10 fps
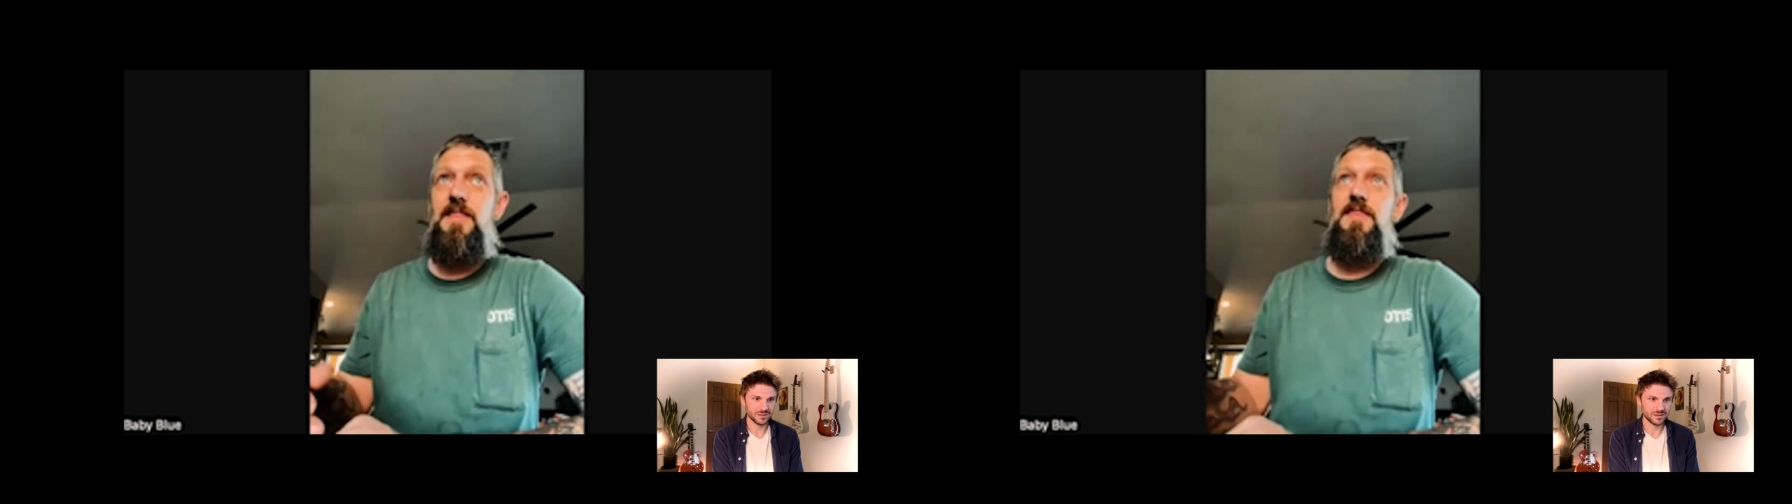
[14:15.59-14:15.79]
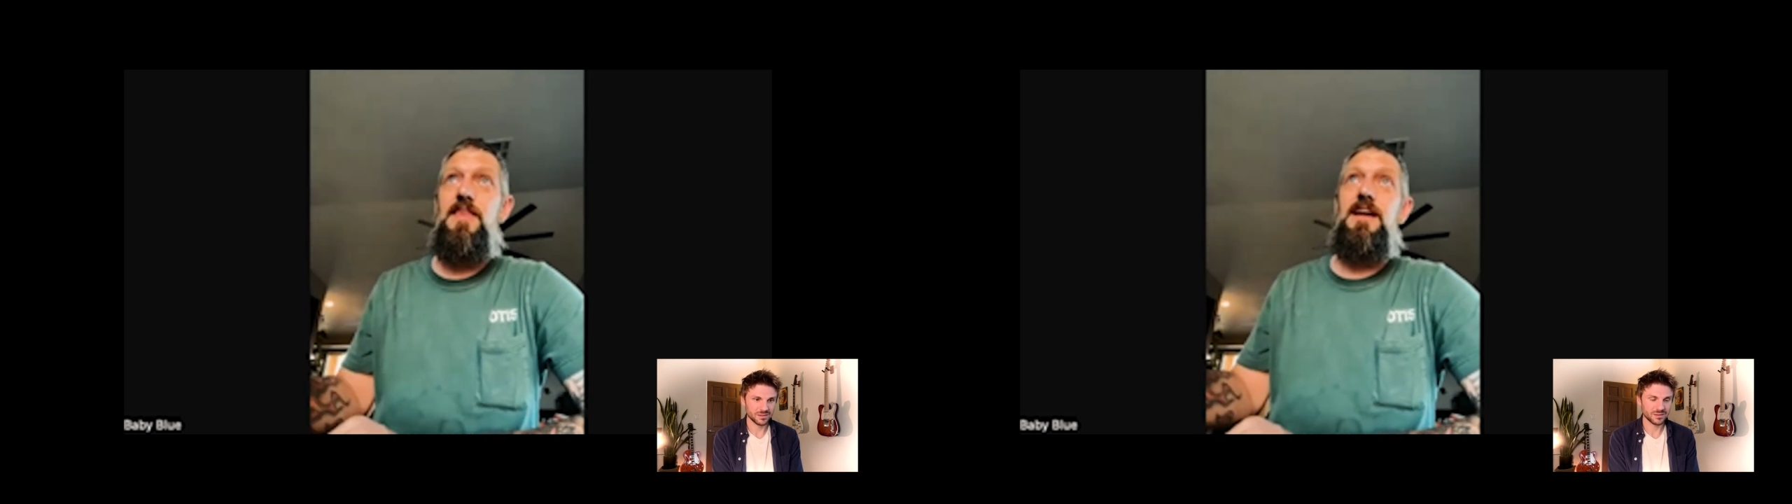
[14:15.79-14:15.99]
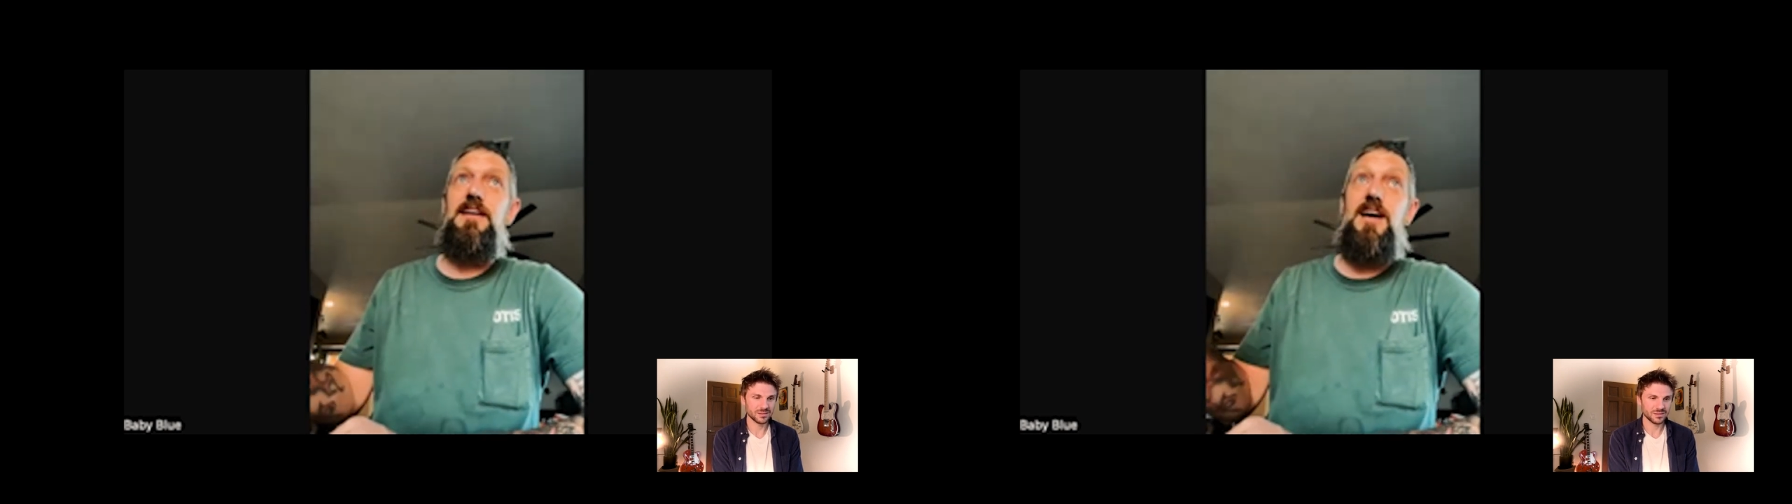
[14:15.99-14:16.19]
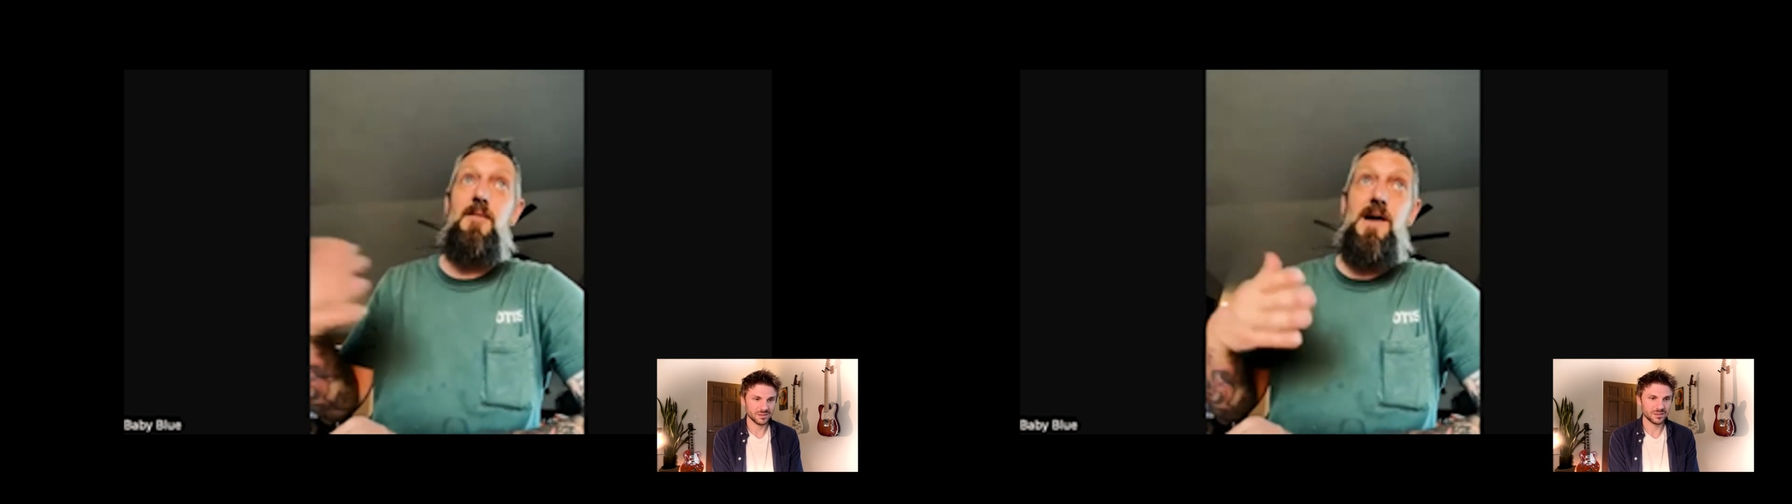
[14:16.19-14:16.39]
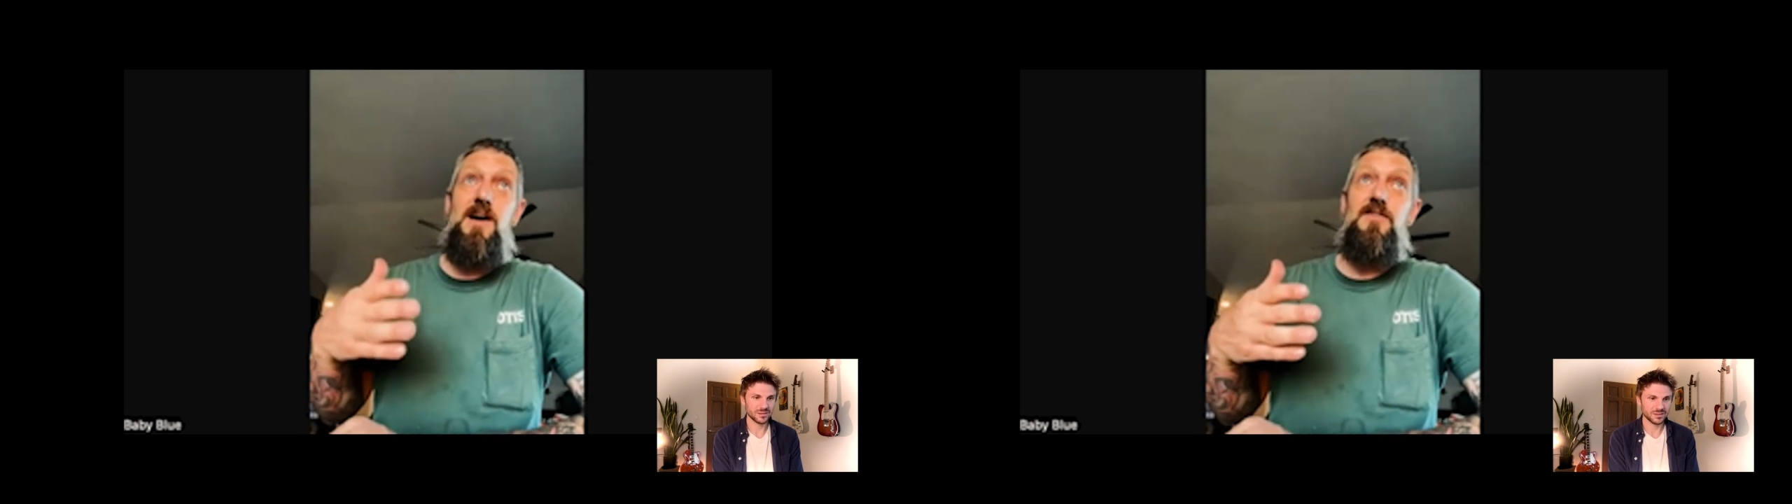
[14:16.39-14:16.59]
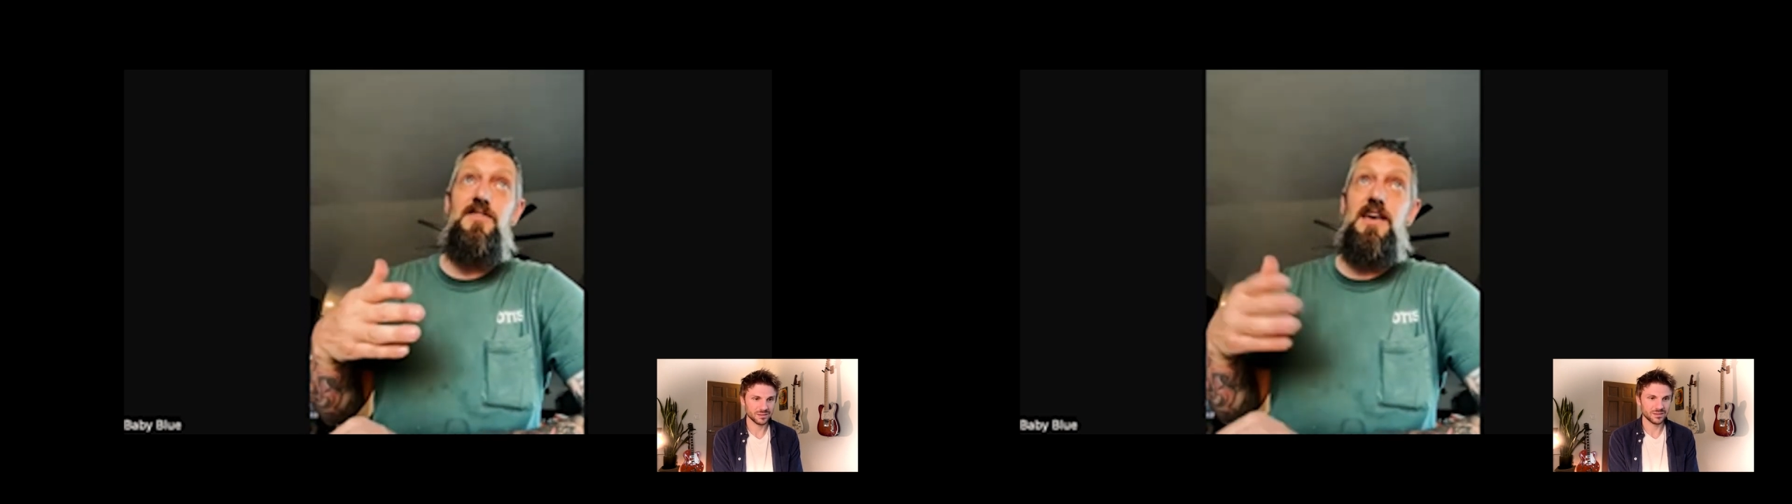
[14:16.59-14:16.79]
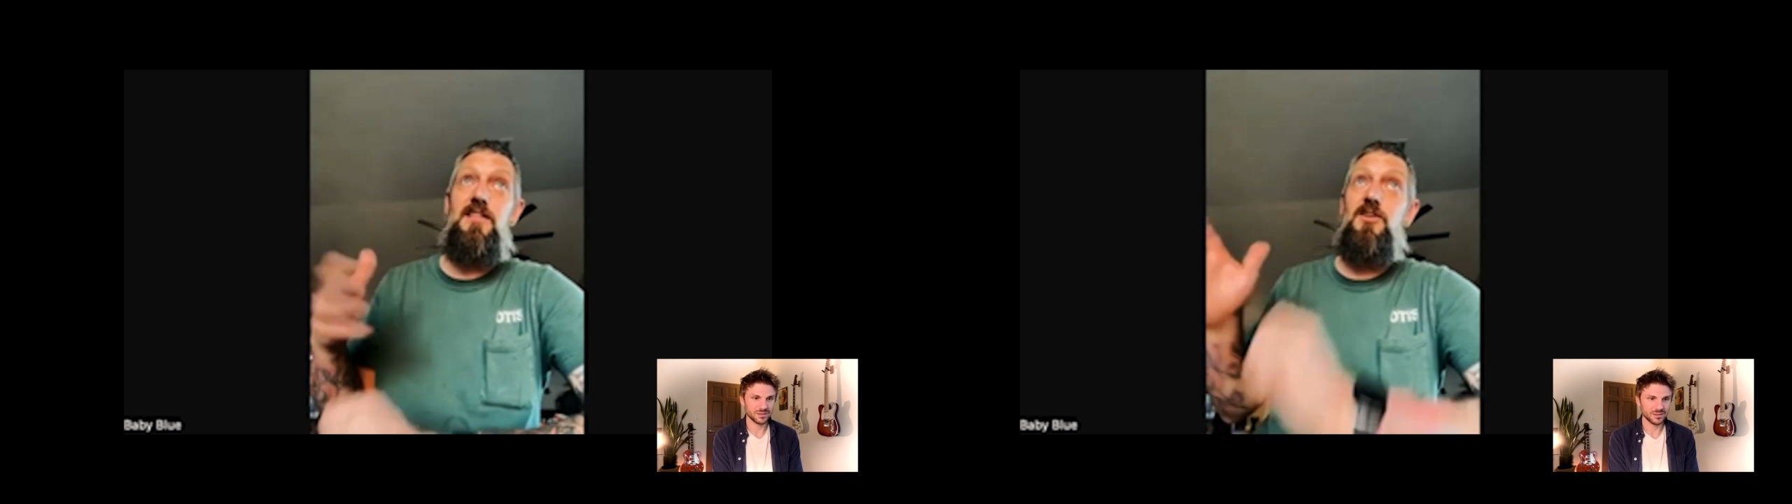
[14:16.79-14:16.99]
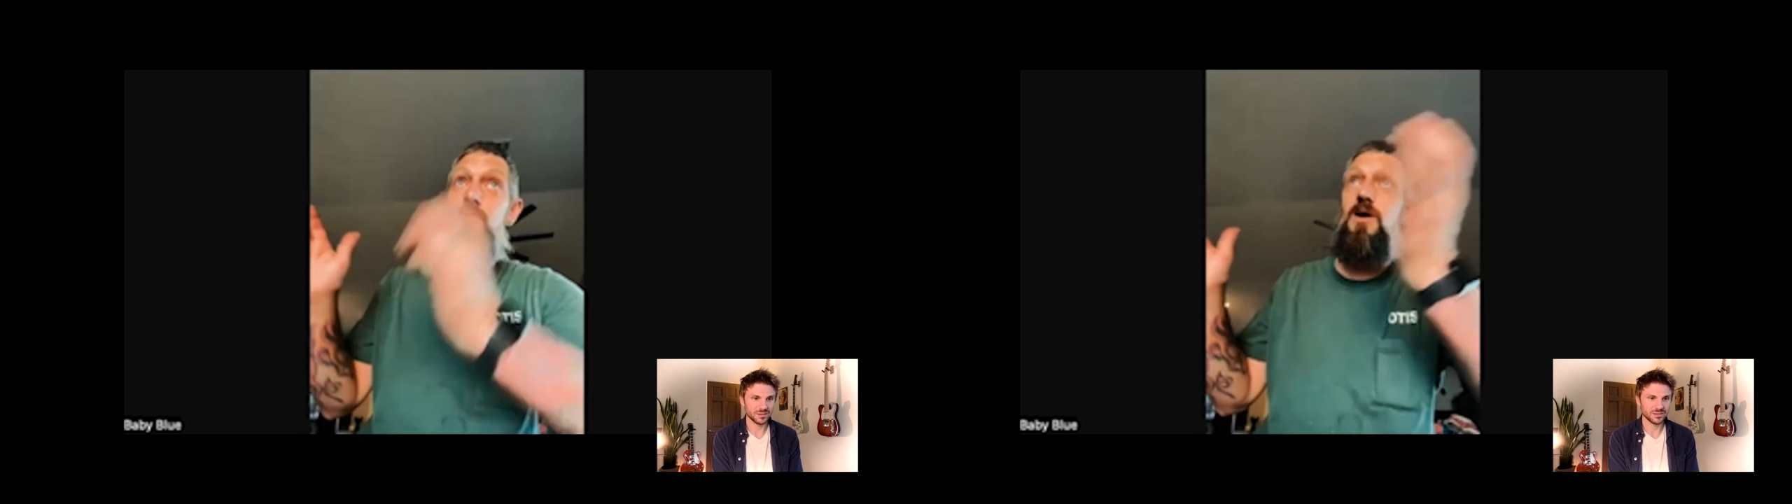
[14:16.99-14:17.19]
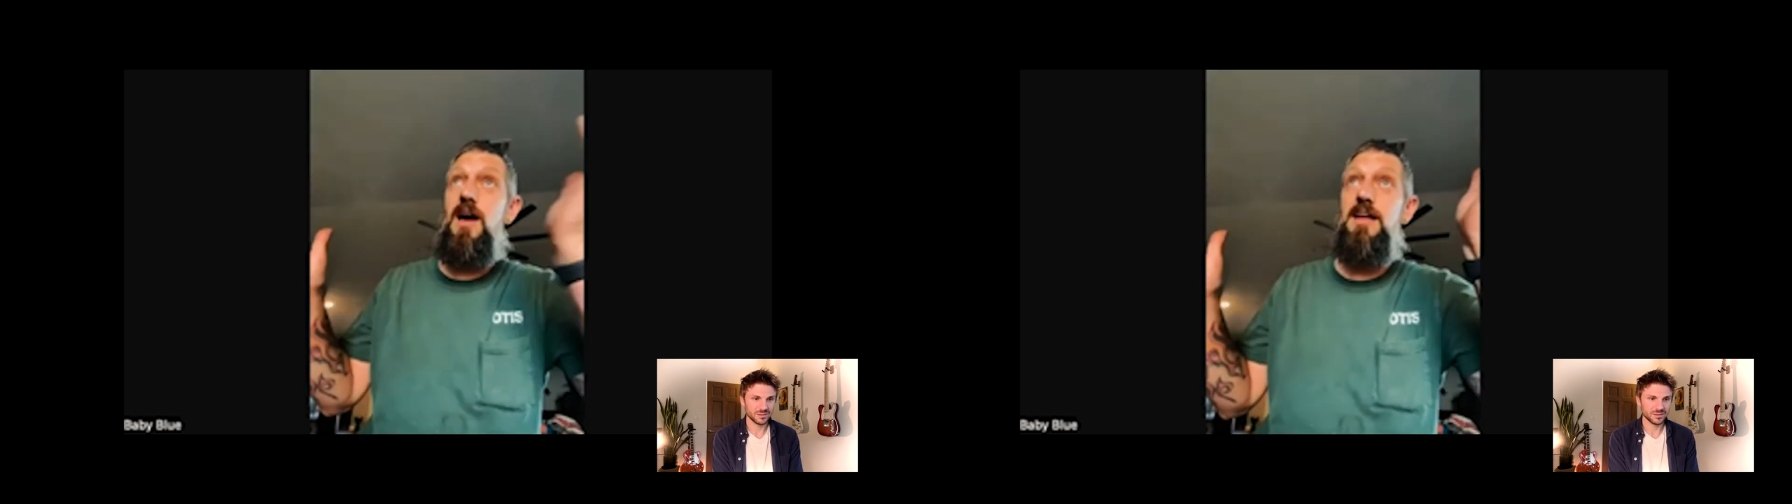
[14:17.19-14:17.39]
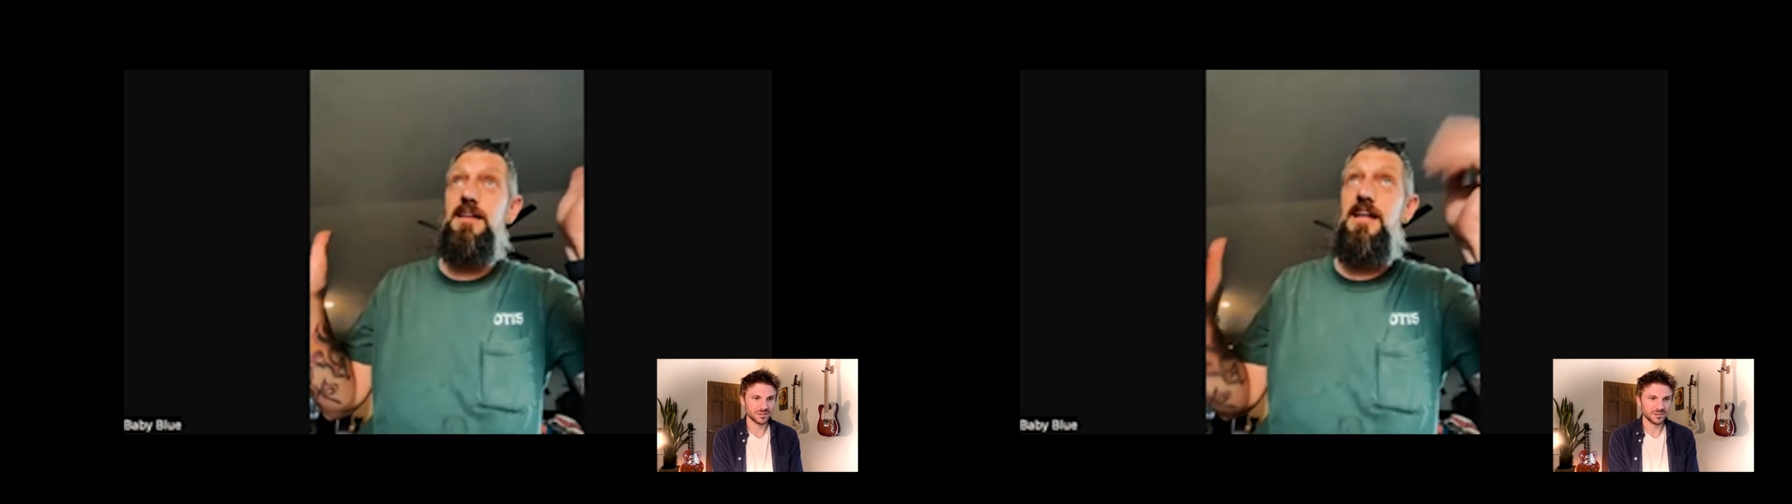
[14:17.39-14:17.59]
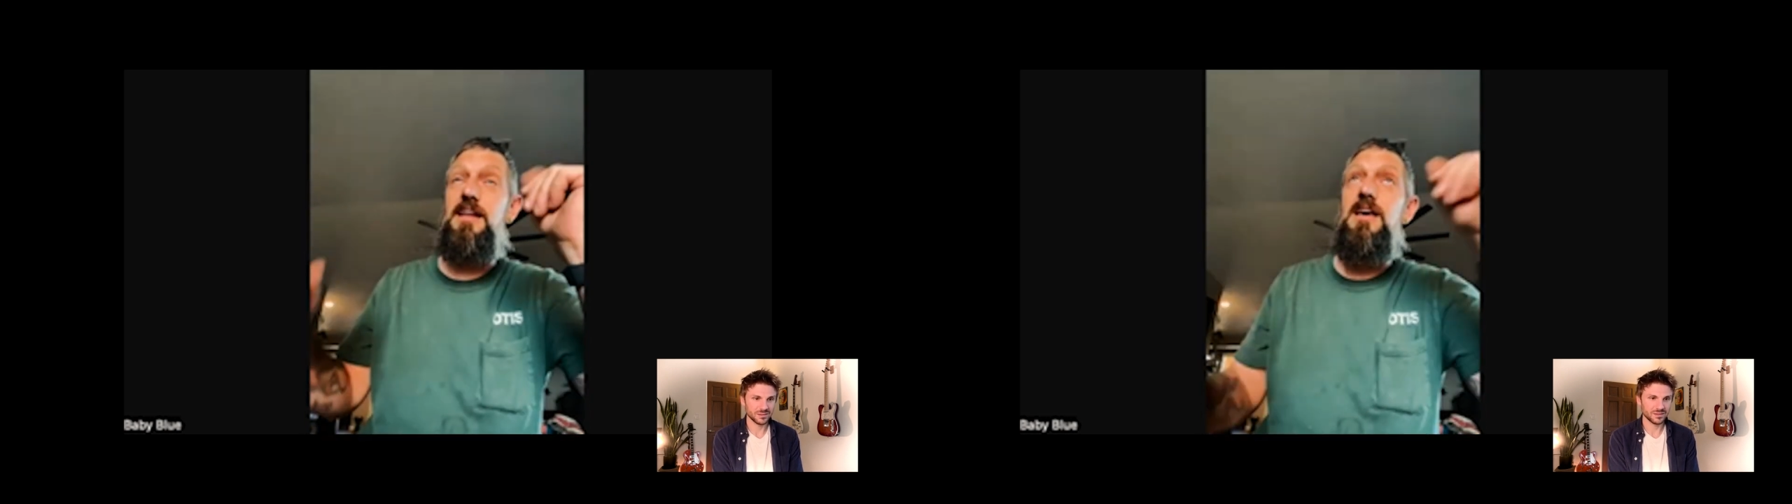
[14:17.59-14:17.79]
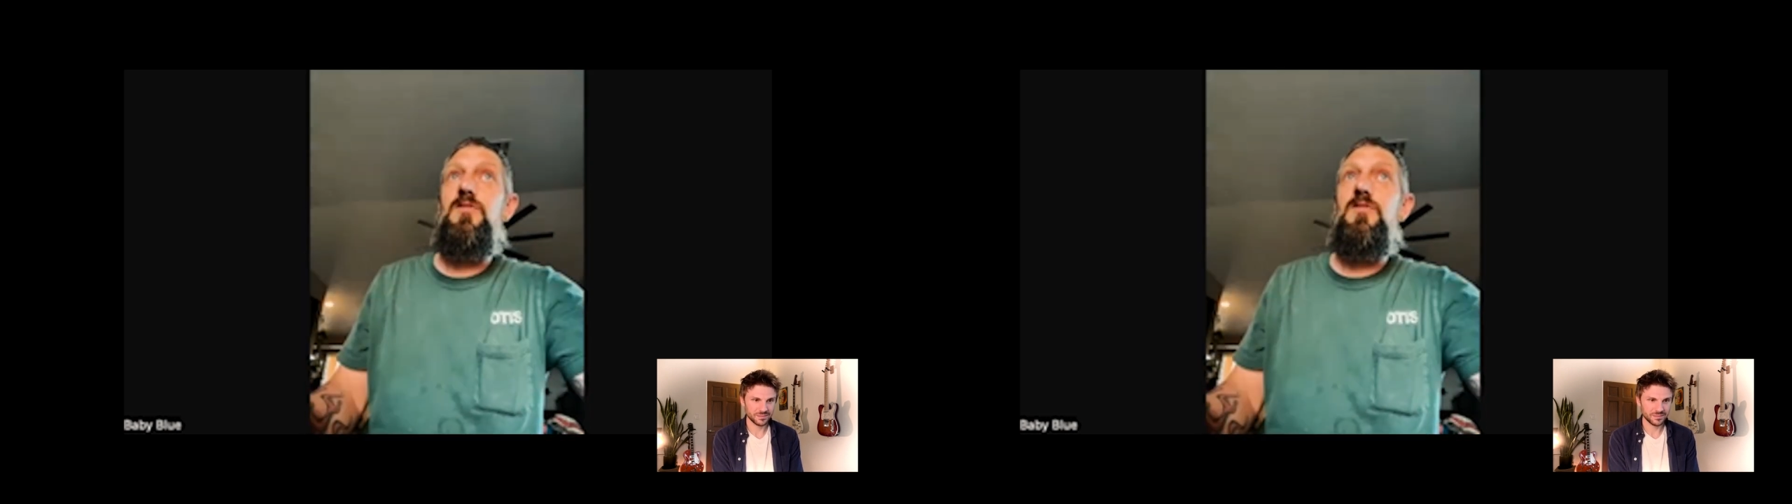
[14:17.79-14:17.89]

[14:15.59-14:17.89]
and then come out and say, look what I did.